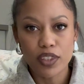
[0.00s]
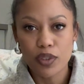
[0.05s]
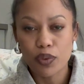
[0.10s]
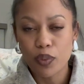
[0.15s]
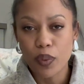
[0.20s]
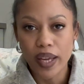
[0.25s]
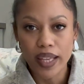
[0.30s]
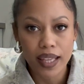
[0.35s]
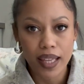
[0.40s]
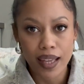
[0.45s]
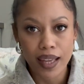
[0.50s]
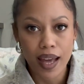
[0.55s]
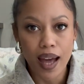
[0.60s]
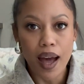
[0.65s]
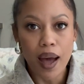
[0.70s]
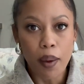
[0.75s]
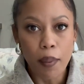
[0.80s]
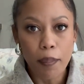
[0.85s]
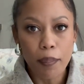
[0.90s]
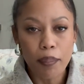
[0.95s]
waking
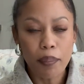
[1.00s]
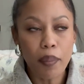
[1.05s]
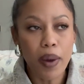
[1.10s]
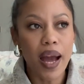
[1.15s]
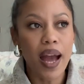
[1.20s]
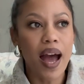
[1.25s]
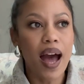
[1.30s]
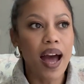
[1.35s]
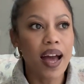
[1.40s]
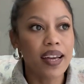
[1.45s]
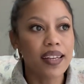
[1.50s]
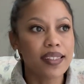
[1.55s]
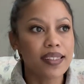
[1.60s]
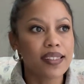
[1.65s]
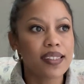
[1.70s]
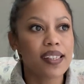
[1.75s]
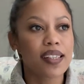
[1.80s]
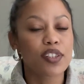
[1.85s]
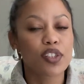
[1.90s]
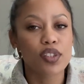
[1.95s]
up, my eyes
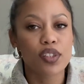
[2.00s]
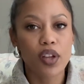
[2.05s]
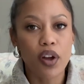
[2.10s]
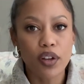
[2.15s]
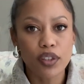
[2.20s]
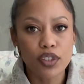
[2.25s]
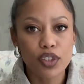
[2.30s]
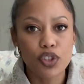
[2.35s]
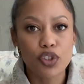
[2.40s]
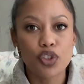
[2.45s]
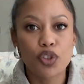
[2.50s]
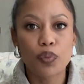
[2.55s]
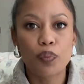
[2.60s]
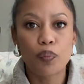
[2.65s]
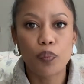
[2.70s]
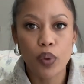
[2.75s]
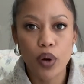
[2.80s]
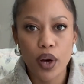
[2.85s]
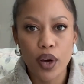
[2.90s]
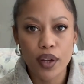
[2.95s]
started to
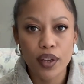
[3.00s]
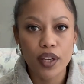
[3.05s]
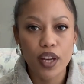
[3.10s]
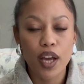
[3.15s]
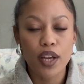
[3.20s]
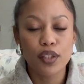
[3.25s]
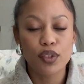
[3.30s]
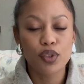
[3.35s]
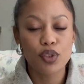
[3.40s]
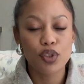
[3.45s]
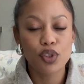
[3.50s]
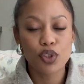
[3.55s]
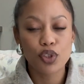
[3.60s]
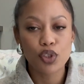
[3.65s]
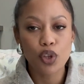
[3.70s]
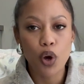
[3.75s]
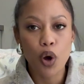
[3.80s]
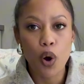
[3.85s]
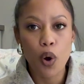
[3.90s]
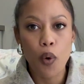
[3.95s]
burn
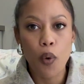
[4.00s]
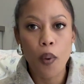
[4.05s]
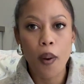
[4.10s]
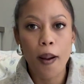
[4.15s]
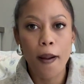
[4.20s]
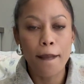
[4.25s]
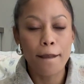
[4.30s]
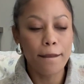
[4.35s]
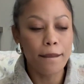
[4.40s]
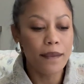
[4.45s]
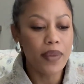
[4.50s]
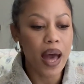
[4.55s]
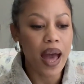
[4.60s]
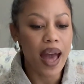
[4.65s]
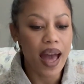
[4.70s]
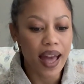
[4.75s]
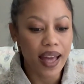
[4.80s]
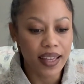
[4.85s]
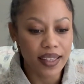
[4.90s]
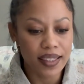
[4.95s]
so
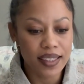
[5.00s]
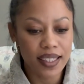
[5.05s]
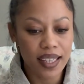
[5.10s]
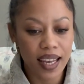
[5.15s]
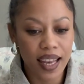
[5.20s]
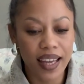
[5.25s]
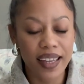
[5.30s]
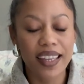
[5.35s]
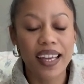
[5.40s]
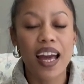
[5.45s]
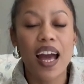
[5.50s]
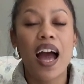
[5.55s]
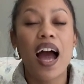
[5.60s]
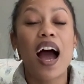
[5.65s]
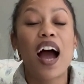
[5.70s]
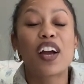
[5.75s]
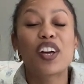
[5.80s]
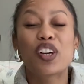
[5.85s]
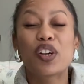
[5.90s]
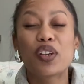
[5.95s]
bad. Like,
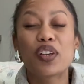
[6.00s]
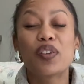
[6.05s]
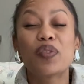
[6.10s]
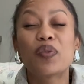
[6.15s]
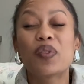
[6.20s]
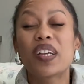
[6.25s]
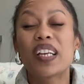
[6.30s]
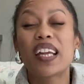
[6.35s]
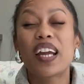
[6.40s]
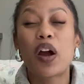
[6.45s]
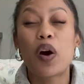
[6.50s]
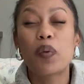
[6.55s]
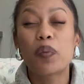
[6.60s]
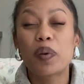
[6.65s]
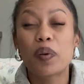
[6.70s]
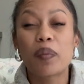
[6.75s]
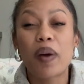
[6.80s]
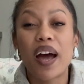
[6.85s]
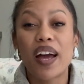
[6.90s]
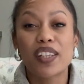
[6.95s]
I couldn't really open
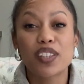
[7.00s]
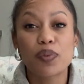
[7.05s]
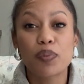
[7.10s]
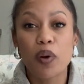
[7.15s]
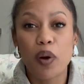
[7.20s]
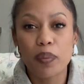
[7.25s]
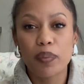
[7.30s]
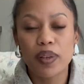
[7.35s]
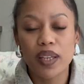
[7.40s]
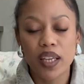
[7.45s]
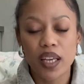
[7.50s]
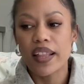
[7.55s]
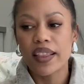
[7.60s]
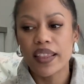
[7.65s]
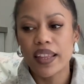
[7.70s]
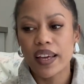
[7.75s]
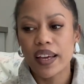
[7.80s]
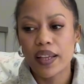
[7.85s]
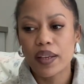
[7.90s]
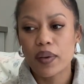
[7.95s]
my eyes properly. And
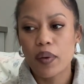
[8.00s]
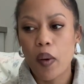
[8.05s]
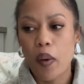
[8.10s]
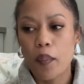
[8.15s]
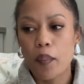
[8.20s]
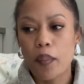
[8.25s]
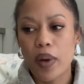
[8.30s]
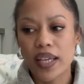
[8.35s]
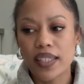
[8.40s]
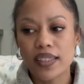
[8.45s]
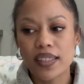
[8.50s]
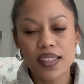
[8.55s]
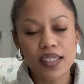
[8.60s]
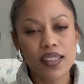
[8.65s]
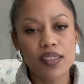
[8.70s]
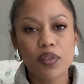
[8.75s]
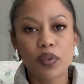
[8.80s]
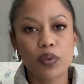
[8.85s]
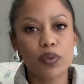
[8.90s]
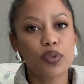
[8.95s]
then my sister
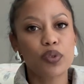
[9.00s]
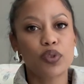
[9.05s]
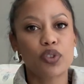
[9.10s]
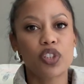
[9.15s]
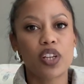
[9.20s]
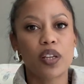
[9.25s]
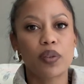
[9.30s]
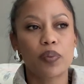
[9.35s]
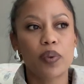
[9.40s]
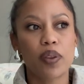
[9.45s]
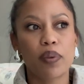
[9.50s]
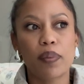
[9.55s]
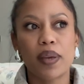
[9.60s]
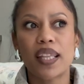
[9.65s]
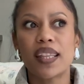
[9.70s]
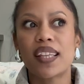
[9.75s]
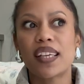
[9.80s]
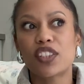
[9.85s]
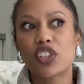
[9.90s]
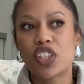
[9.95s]
also shared with me
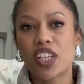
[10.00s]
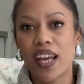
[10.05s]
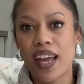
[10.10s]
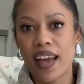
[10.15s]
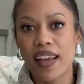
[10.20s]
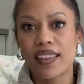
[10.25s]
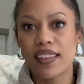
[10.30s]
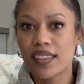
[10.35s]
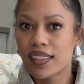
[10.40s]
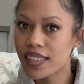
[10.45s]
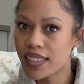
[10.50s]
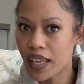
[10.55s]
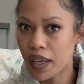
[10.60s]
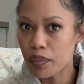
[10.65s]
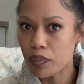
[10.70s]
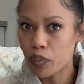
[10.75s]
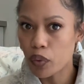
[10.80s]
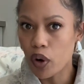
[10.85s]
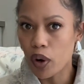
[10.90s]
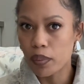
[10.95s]
that she had the same
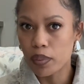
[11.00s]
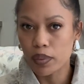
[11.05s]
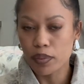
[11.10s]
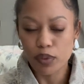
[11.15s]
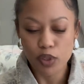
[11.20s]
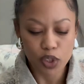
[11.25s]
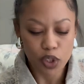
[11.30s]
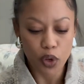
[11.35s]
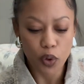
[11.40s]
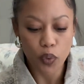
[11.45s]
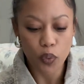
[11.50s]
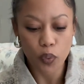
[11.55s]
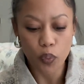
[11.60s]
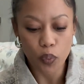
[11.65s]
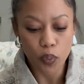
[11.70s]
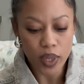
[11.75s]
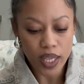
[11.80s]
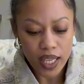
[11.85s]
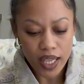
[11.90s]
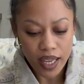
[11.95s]
problem. So
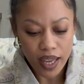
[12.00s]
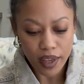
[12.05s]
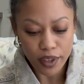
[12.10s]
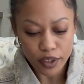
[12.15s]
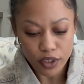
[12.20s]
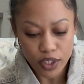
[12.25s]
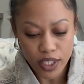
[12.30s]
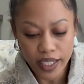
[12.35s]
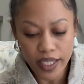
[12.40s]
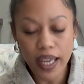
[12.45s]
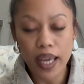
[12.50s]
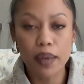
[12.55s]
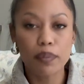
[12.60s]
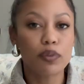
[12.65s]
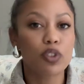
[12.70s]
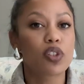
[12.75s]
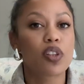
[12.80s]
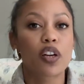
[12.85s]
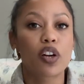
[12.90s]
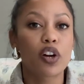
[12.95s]
we actually came to
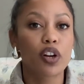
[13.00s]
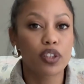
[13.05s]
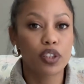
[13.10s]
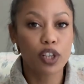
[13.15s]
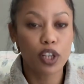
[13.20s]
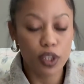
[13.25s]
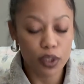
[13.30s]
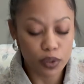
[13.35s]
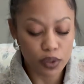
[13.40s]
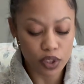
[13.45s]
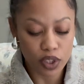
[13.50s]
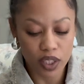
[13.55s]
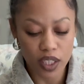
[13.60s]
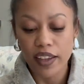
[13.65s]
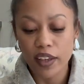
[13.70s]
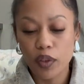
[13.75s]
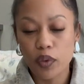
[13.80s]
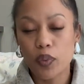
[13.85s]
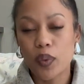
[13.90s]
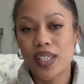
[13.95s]
the conclusion that
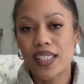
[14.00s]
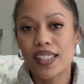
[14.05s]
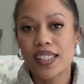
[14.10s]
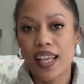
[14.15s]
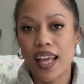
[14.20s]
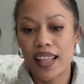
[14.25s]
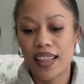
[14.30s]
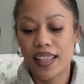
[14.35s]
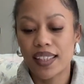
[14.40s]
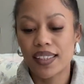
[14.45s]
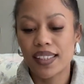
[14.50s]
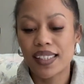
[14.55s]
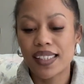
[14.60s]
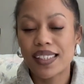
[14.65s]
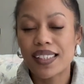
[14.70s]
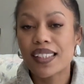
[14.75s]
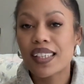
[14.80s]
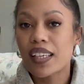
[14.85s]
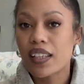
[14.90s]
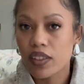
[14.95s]
it was the
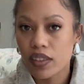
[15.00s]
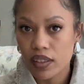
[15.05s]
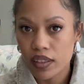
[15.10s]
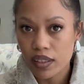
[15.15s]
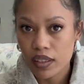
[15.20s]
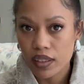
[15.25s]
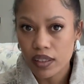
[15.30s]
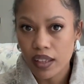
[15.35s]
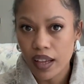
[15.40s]
seal.